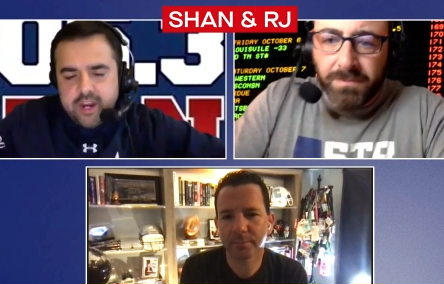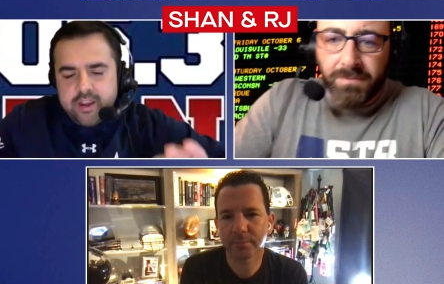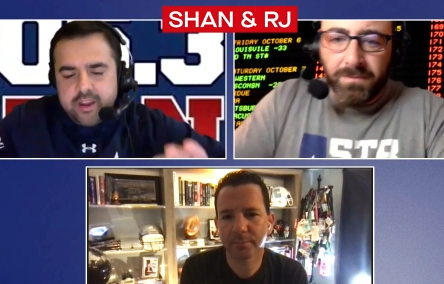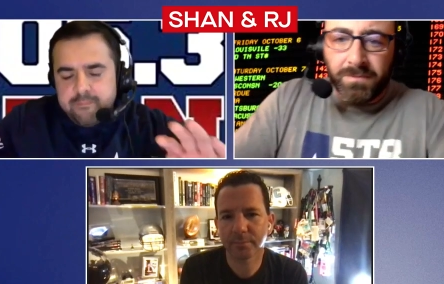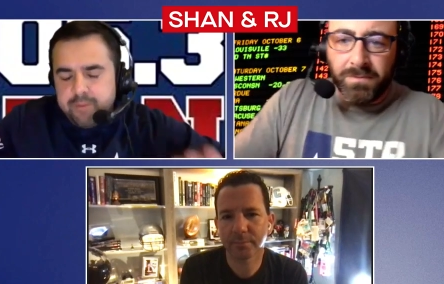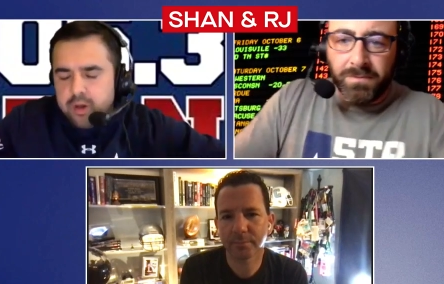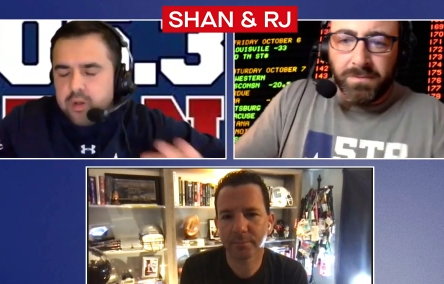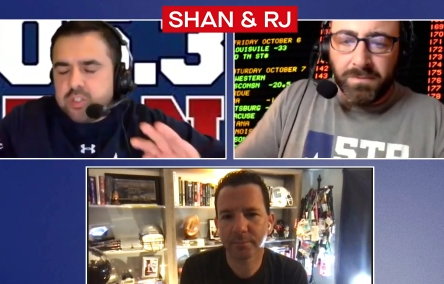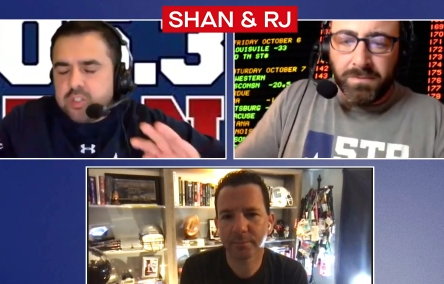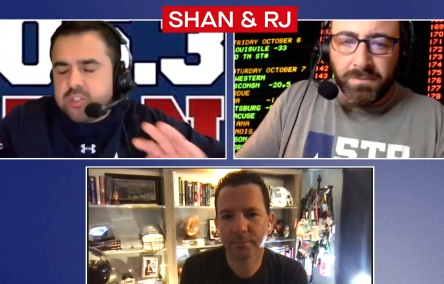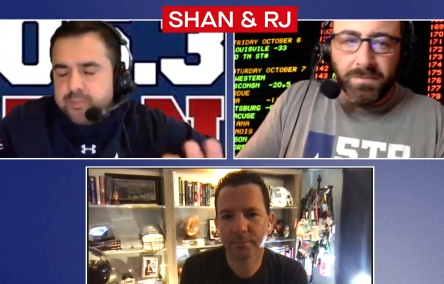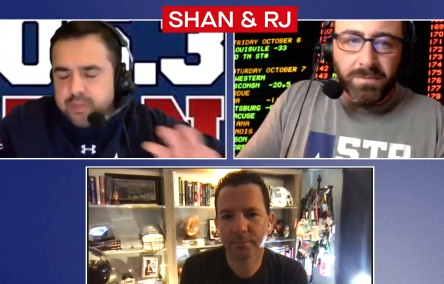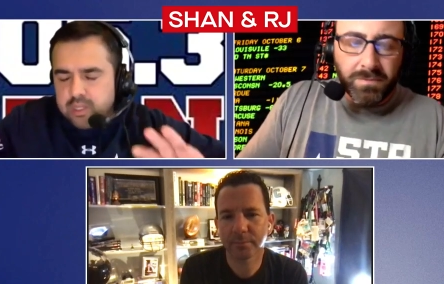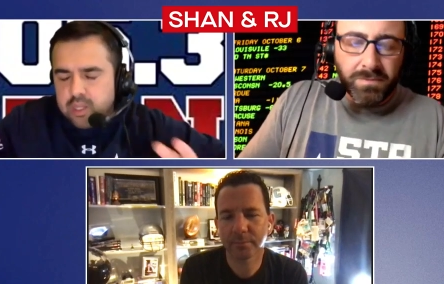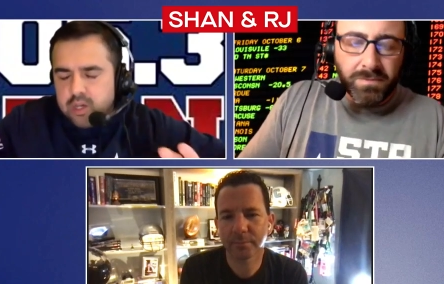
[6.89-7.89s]
Speaker 1: of
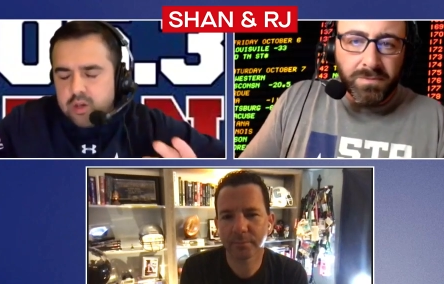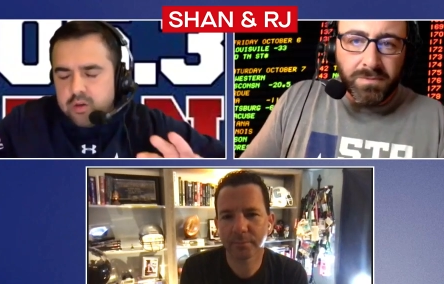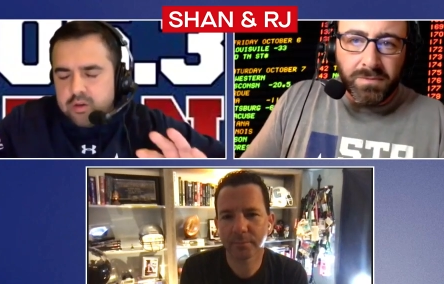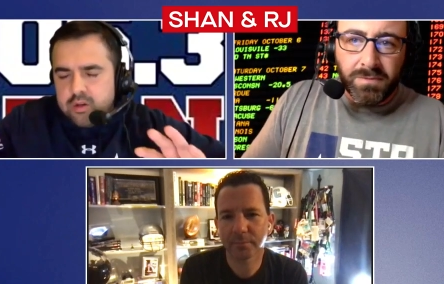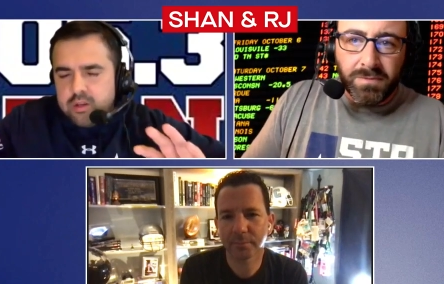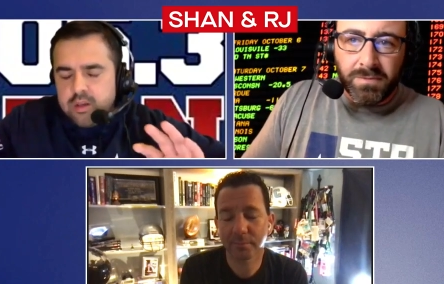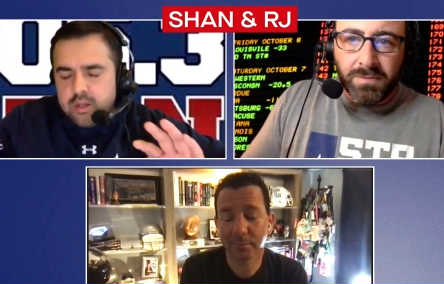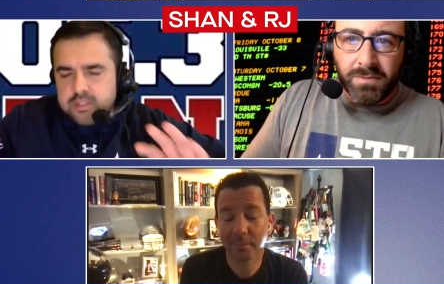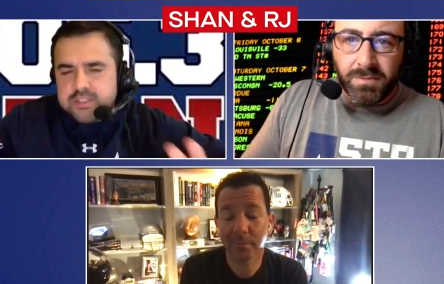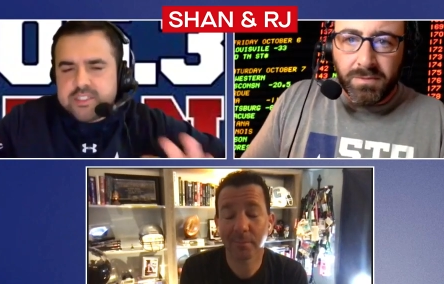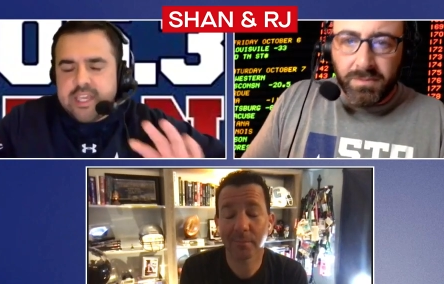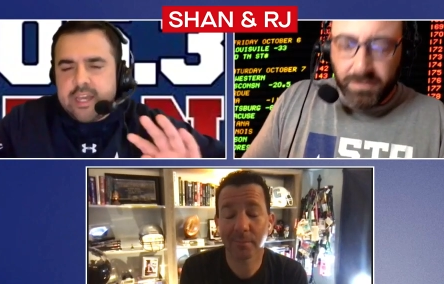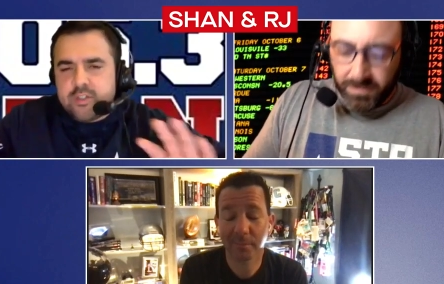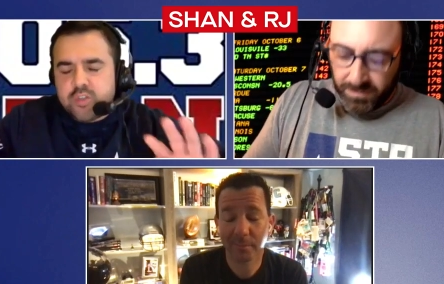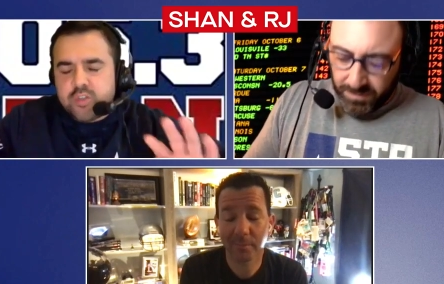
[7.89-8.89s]
Jerry and Post
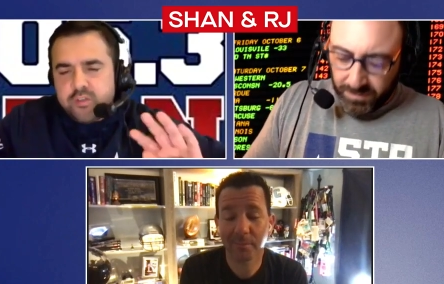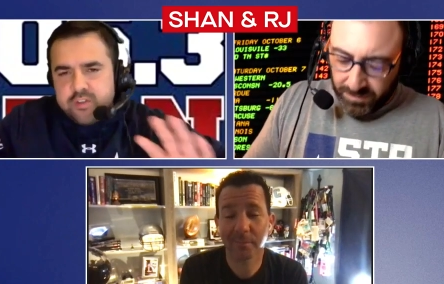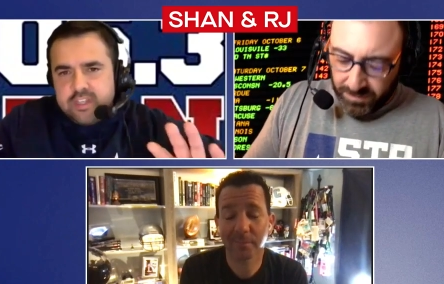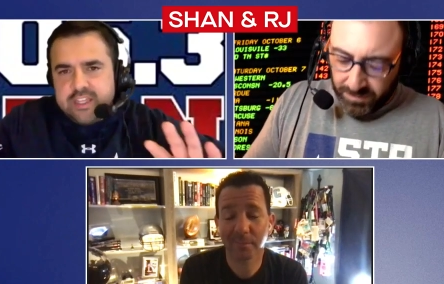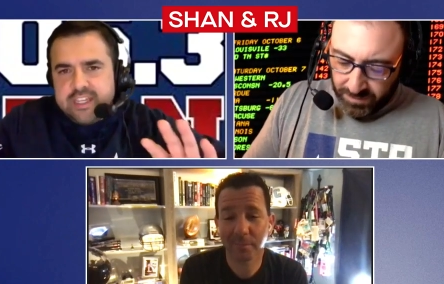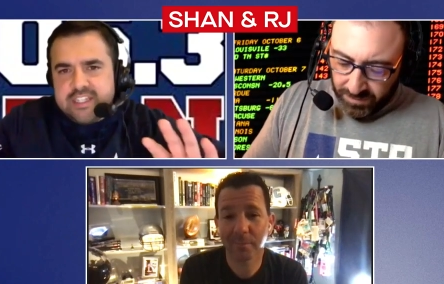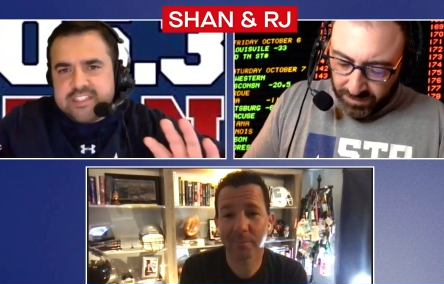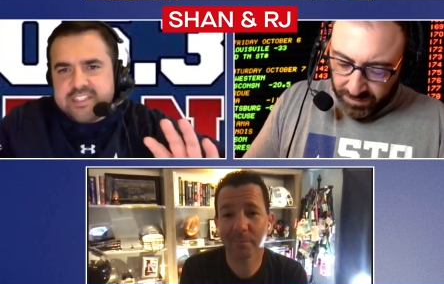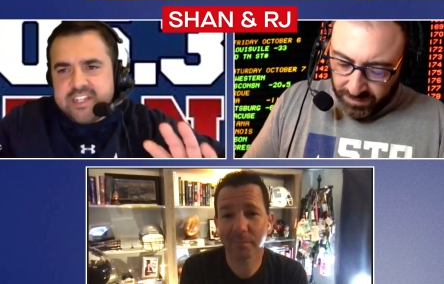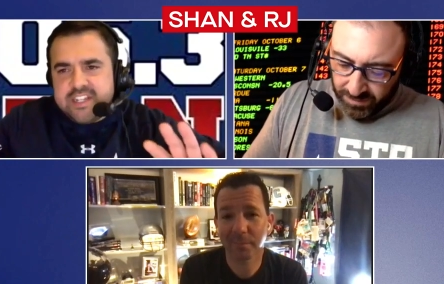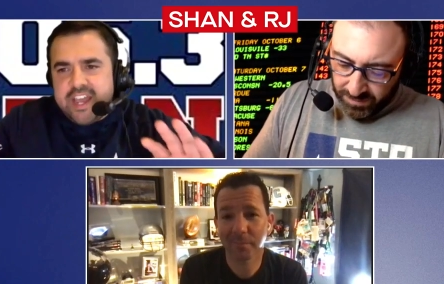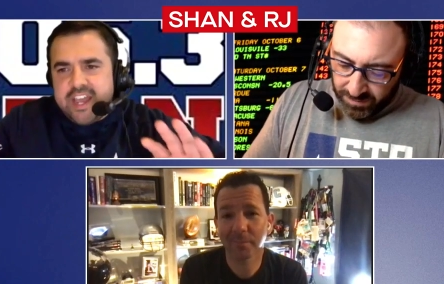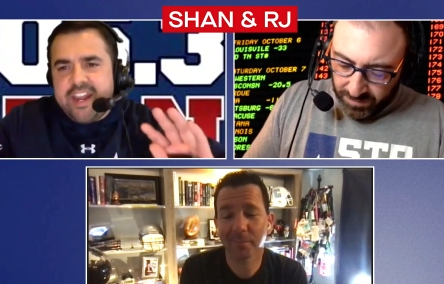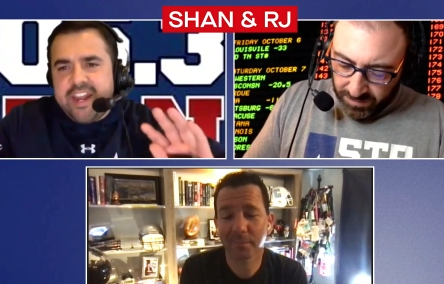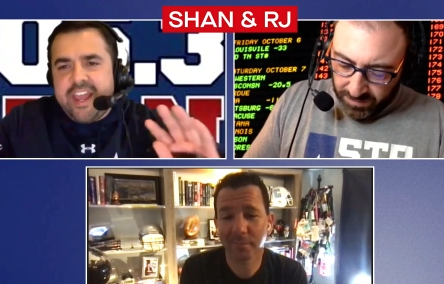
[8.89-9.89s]
Malone on
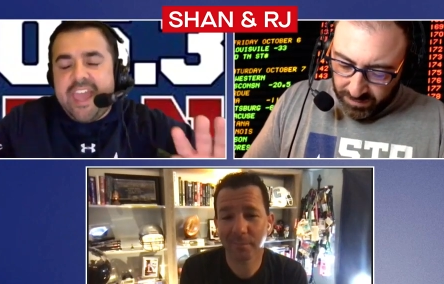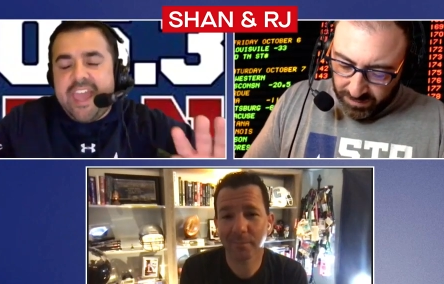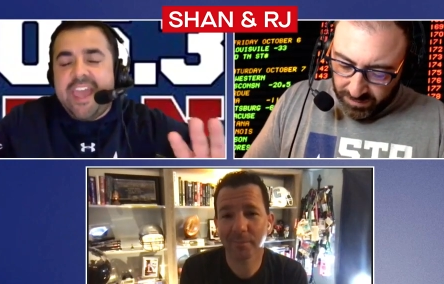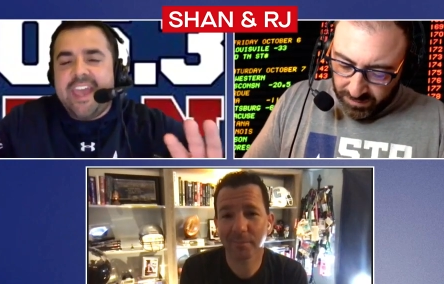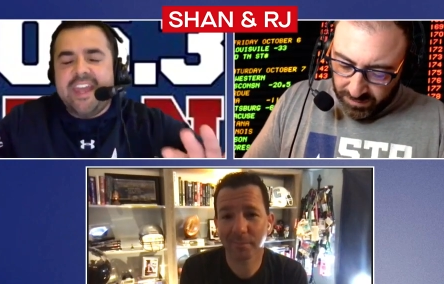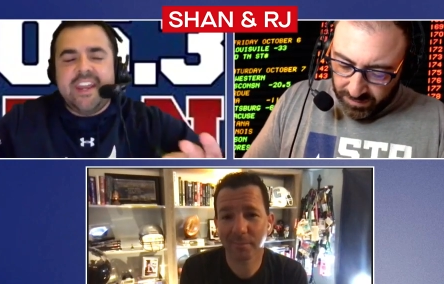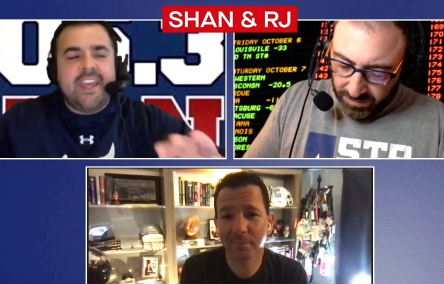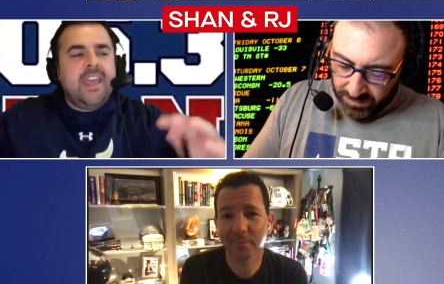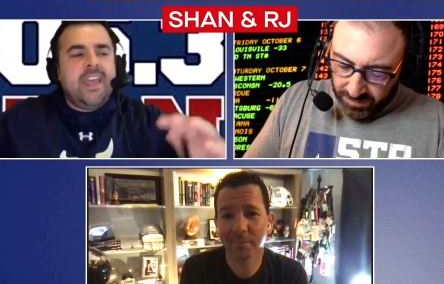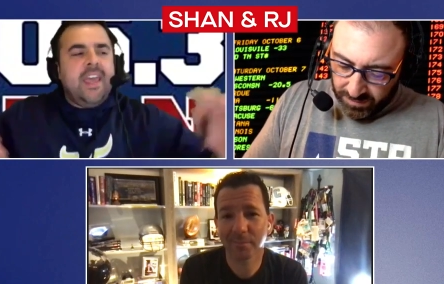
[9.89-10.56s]
scheduled release night?